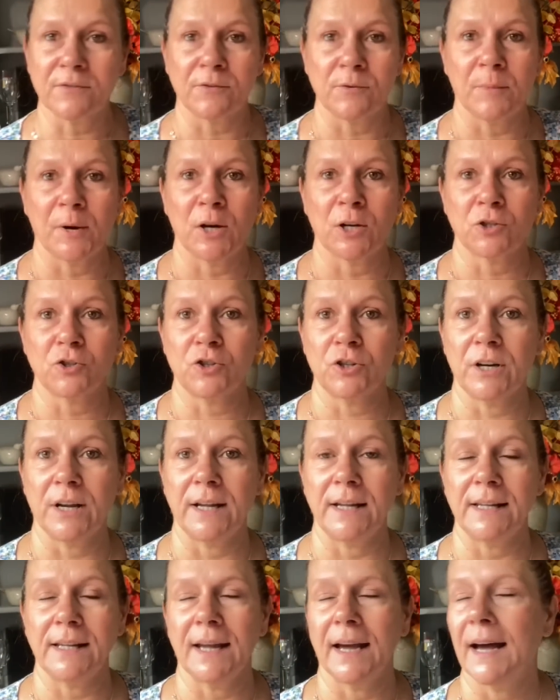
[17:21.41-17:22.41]
from our
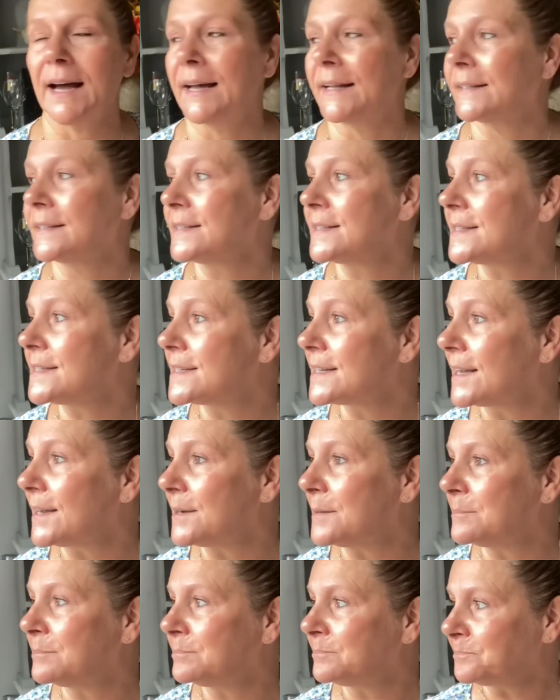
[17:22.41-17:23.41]
tree,
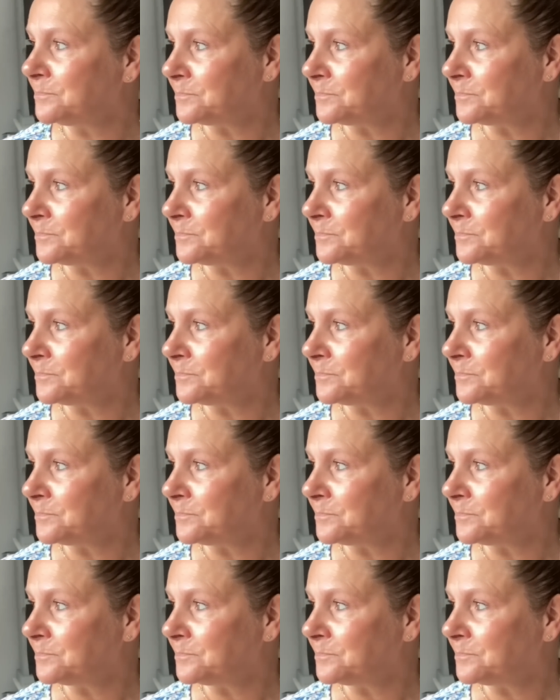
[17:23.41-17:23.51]
and